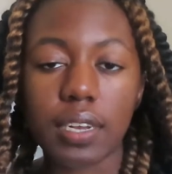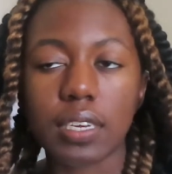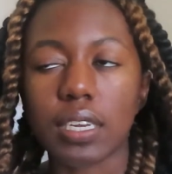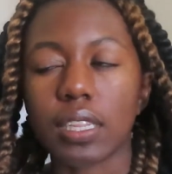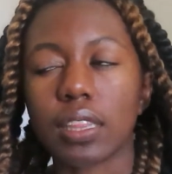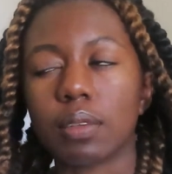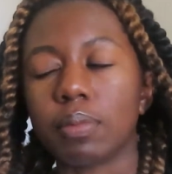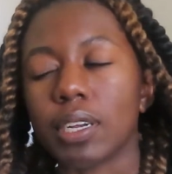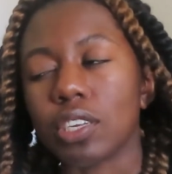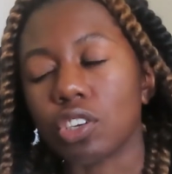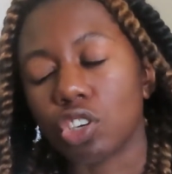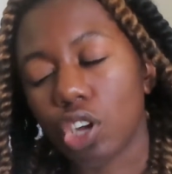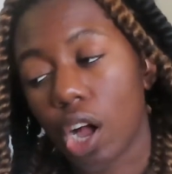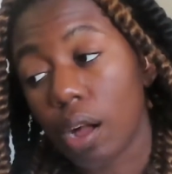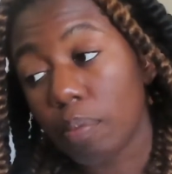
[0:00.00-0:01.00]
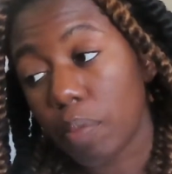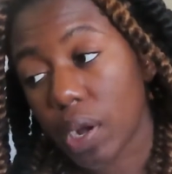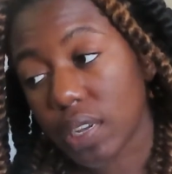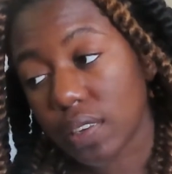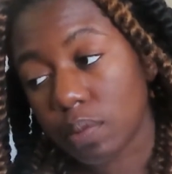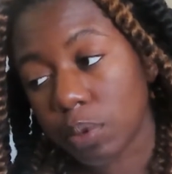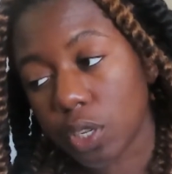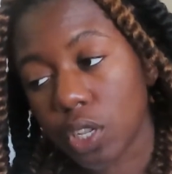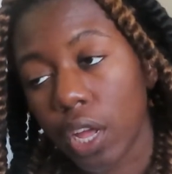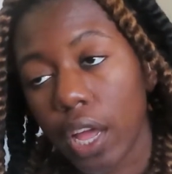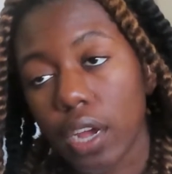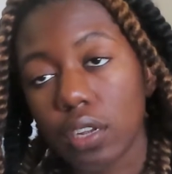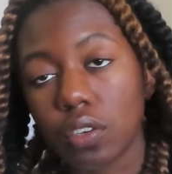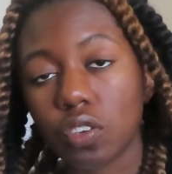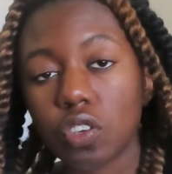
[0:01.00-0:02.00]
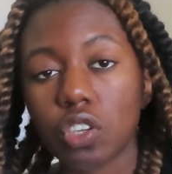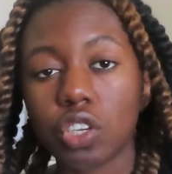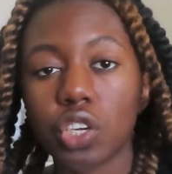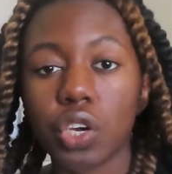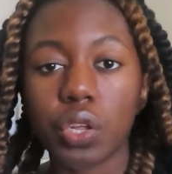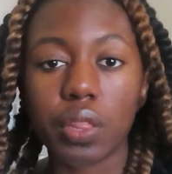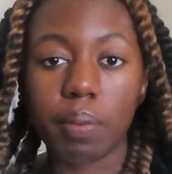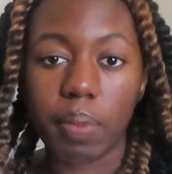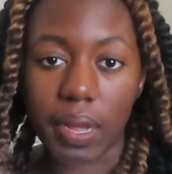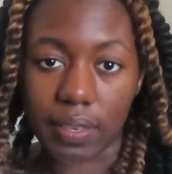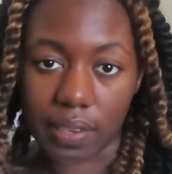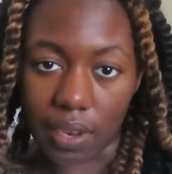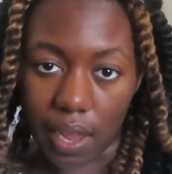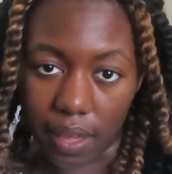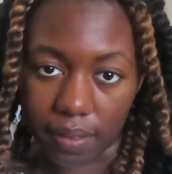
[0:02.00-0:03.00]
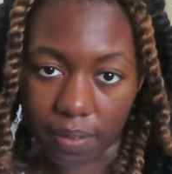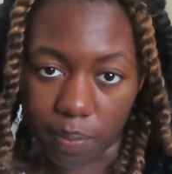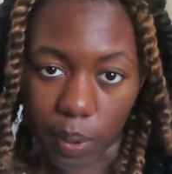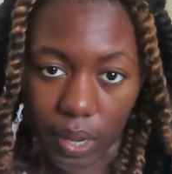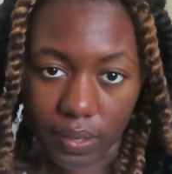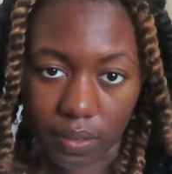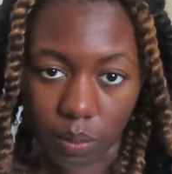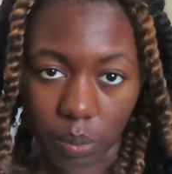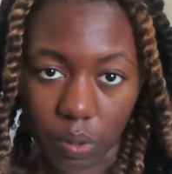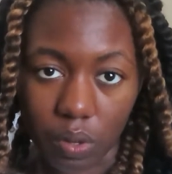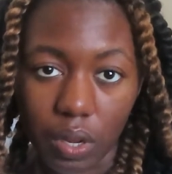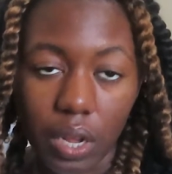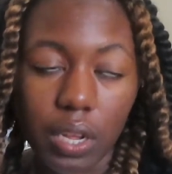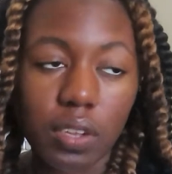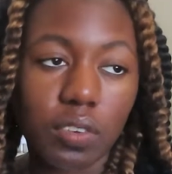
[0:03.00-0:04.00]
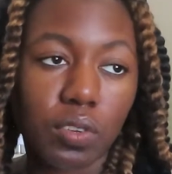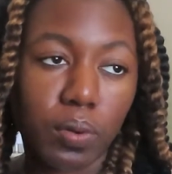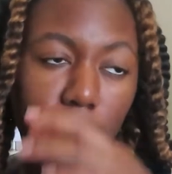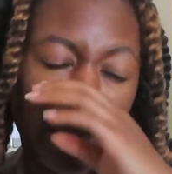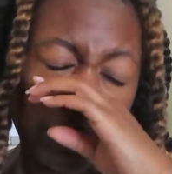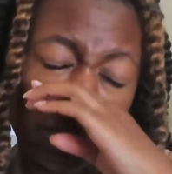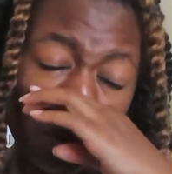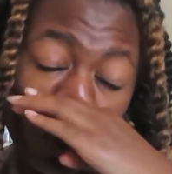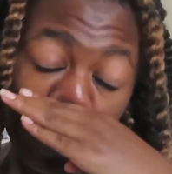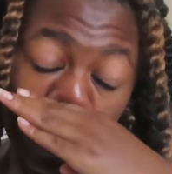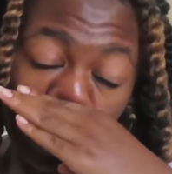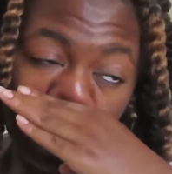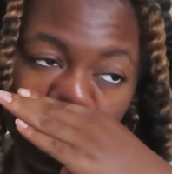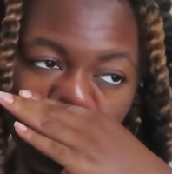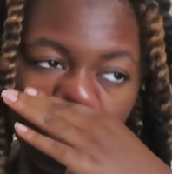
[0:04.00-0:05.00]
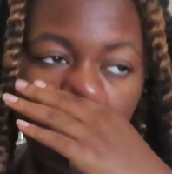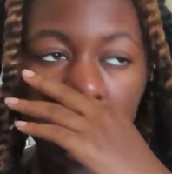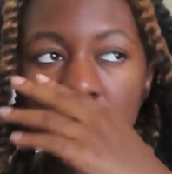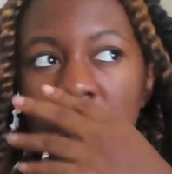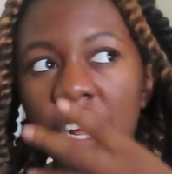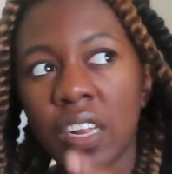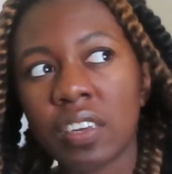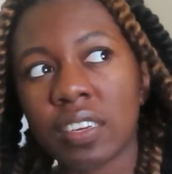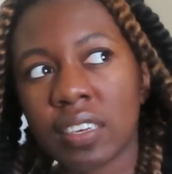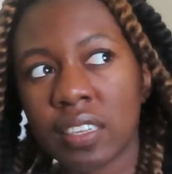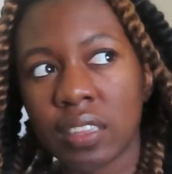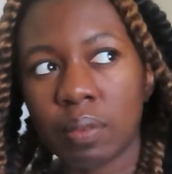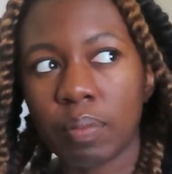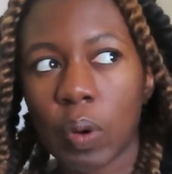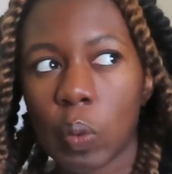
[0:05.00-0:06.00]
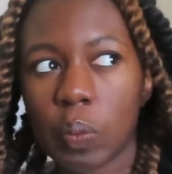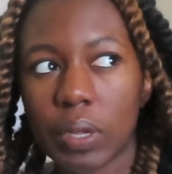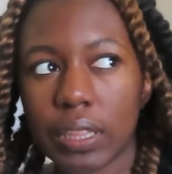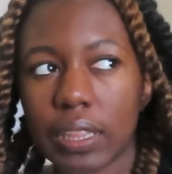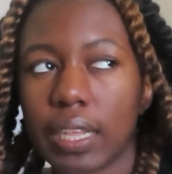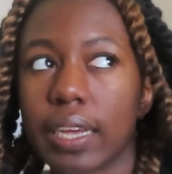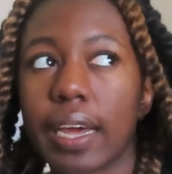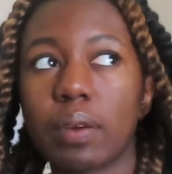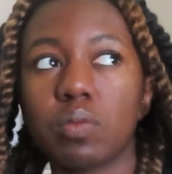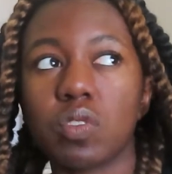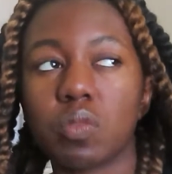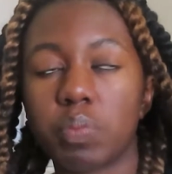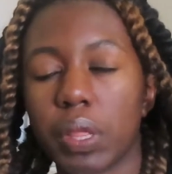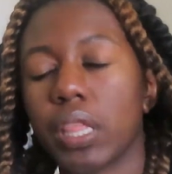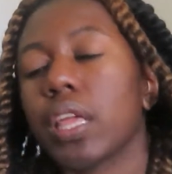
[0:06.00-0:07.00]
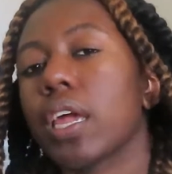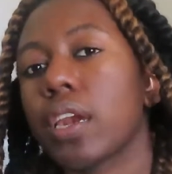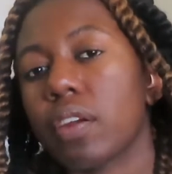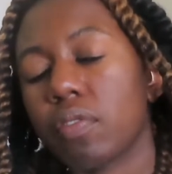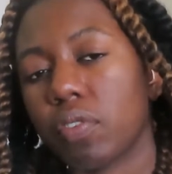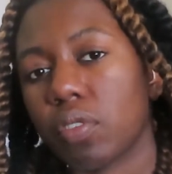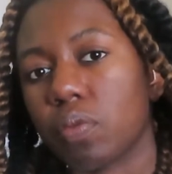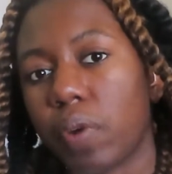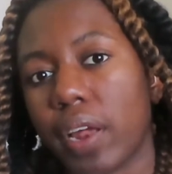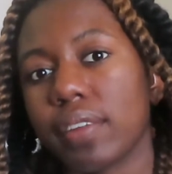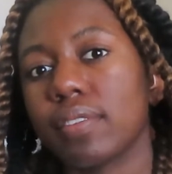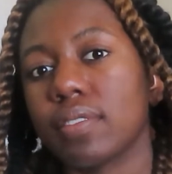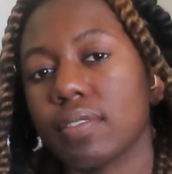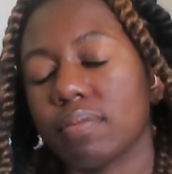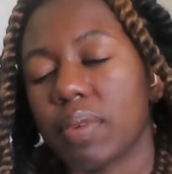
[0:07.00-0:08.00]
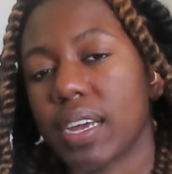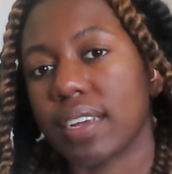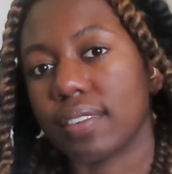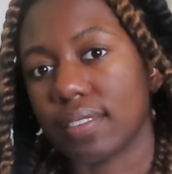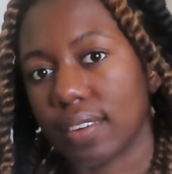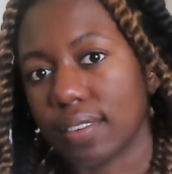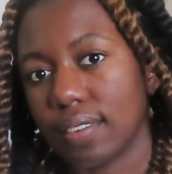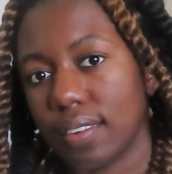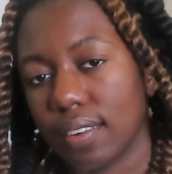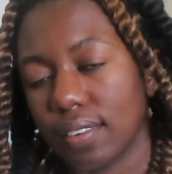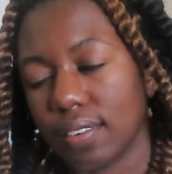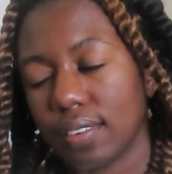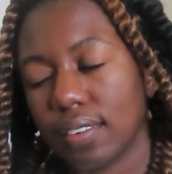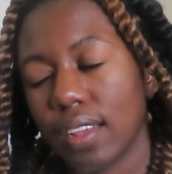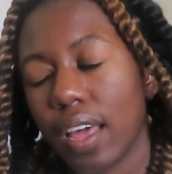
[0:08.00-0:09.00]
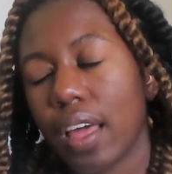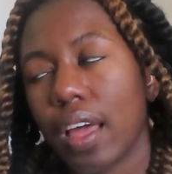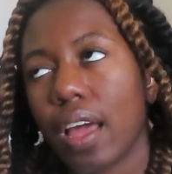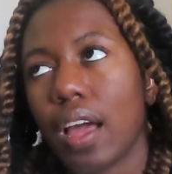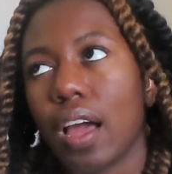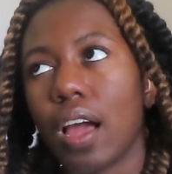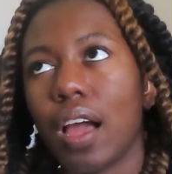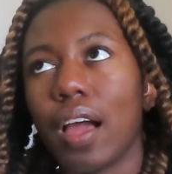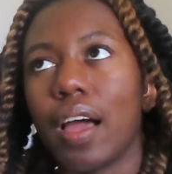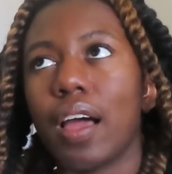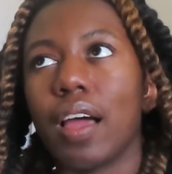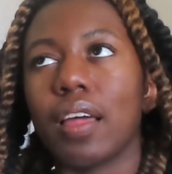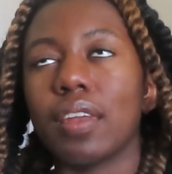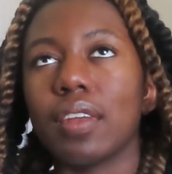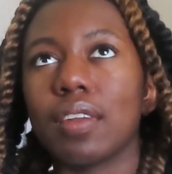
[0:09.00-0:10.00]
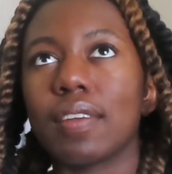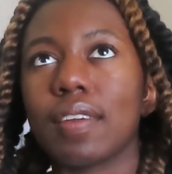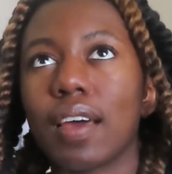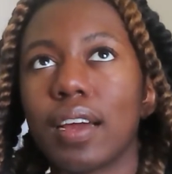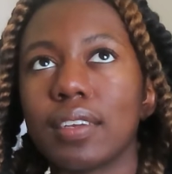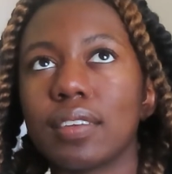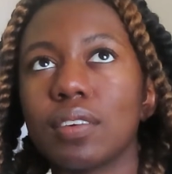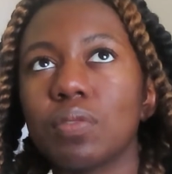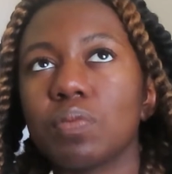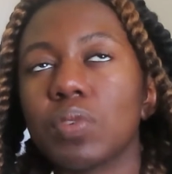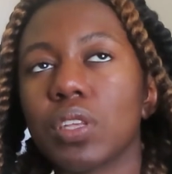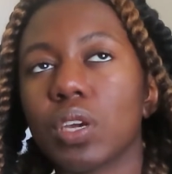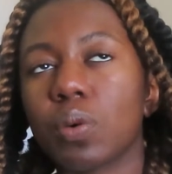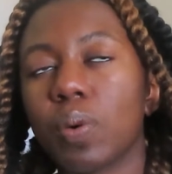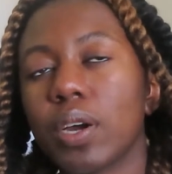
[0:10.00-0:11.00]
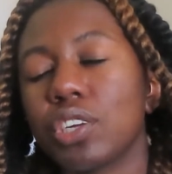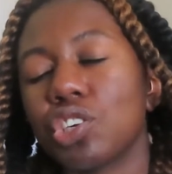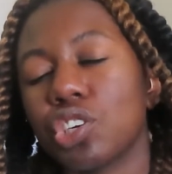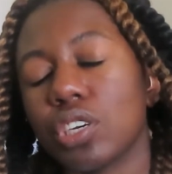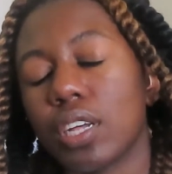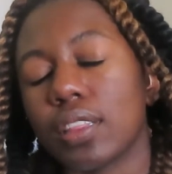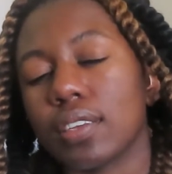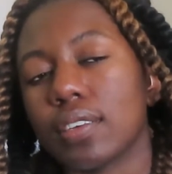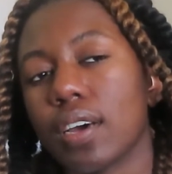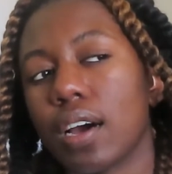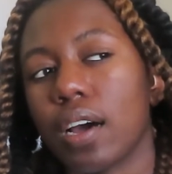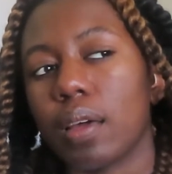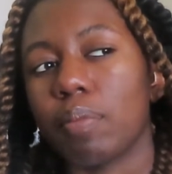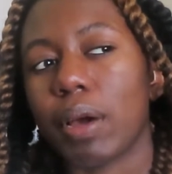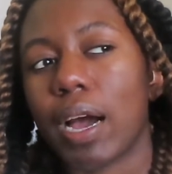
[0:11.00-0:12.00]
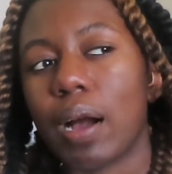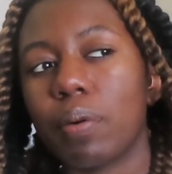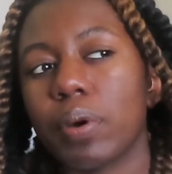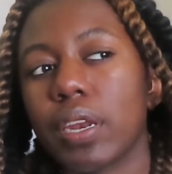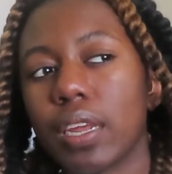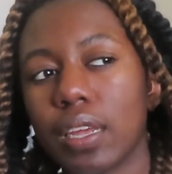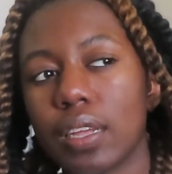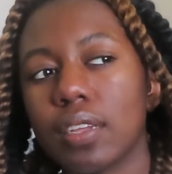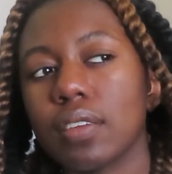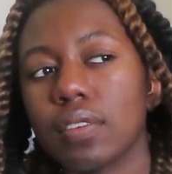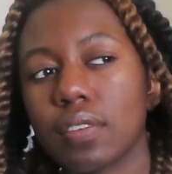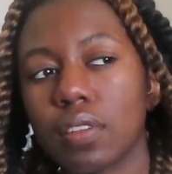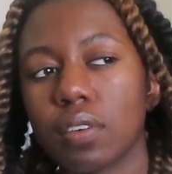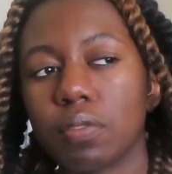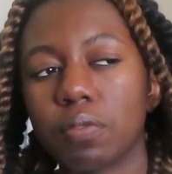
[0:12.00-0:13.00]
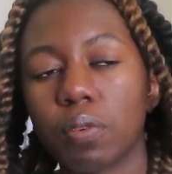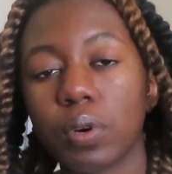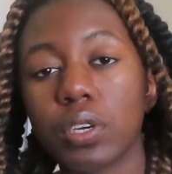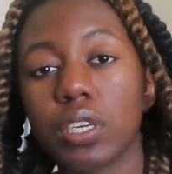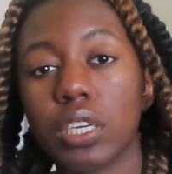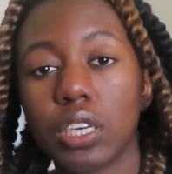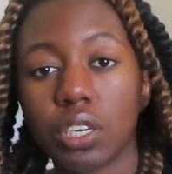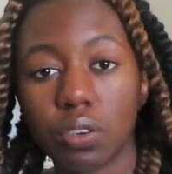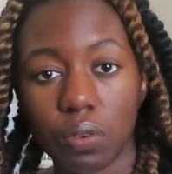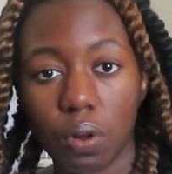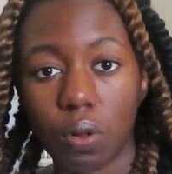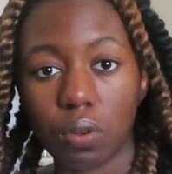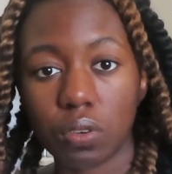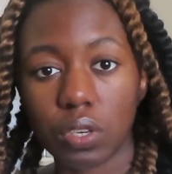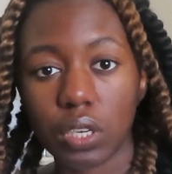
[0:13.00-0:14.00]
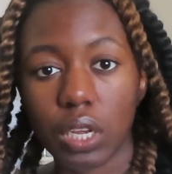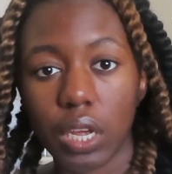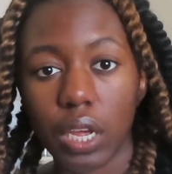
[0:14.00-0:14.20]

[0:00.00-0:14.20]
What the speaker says: to get the best job possible, to secure the best life possible. So high school felt in the moment like I was planning for the rest of my existence. And I didn't really question at the time how it is that a 14-year-old